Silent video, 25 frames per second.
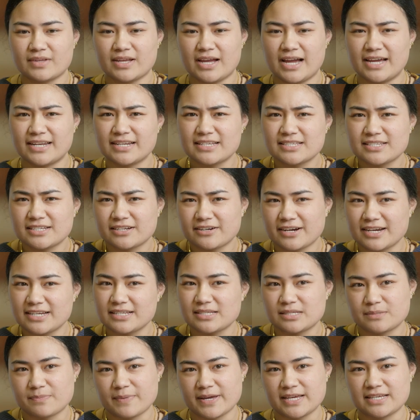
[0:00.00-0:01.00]
And it's a great
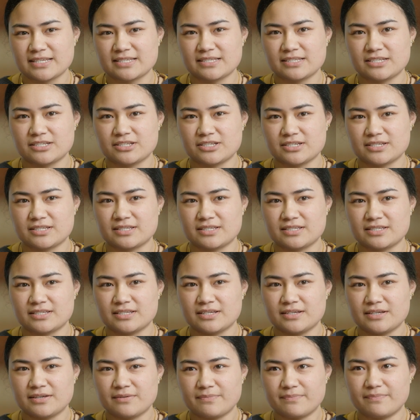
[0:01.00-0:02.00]
space to just
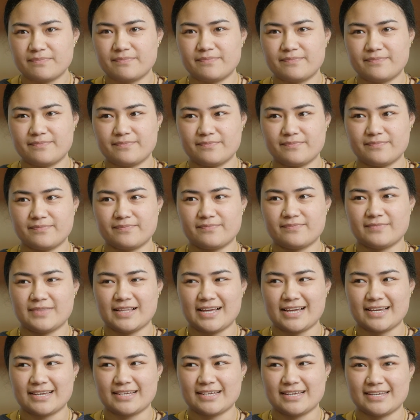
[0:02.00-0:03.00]

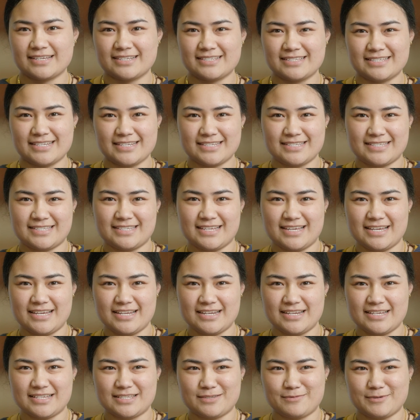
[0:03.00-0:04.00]
like exist
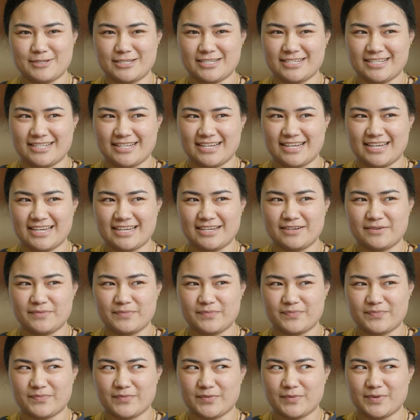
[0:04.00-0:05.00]
in, especially
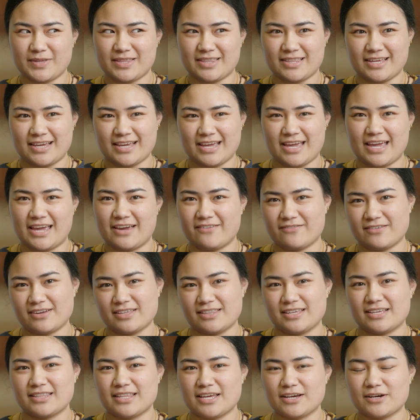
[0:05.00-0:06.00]
with like
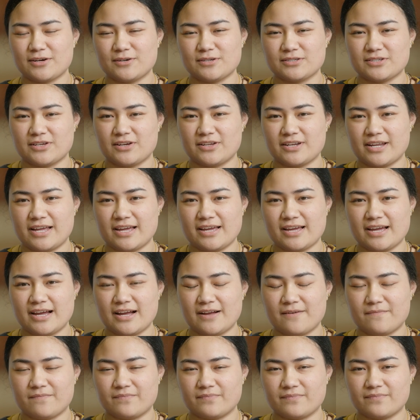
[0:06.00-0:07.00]
everything that goes on at
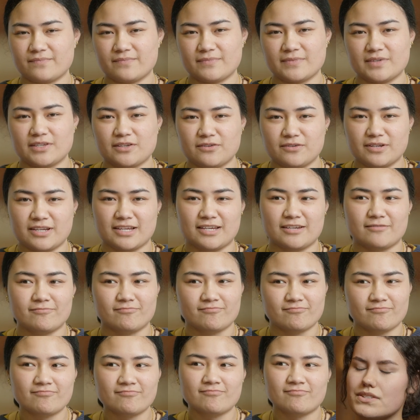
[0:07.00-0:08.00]
uni.
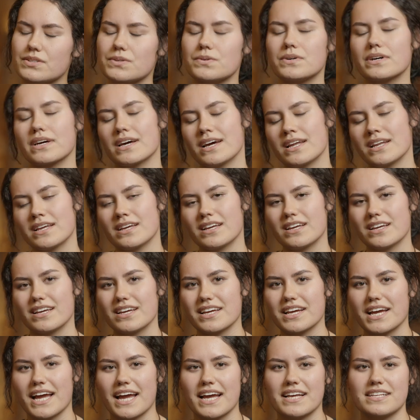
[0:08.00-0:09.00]

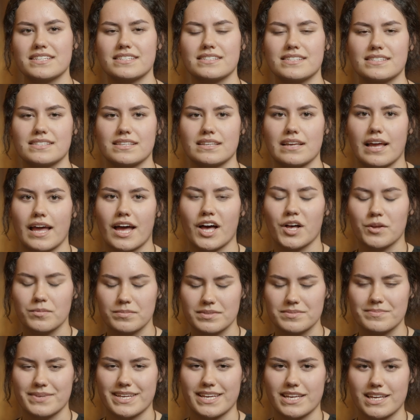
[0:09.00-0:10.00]
Tuakana has
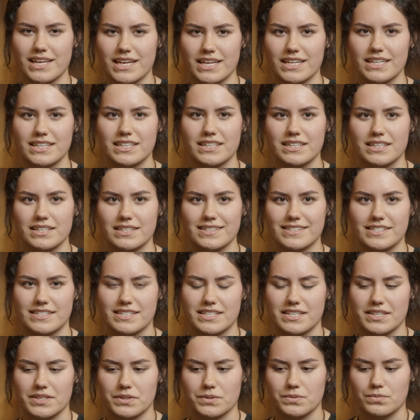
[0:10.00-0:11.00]
helped me get
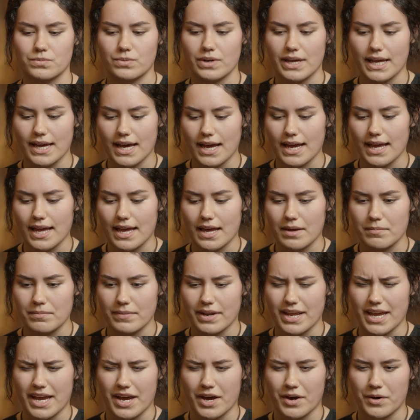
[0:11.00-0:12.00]
to where I
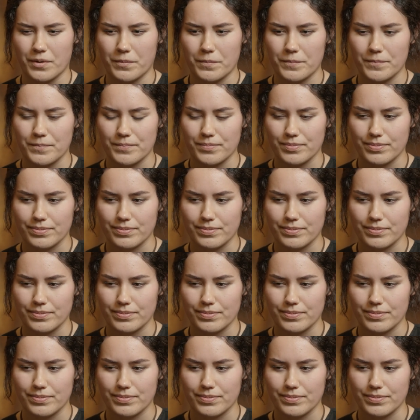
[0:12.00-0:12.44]
am now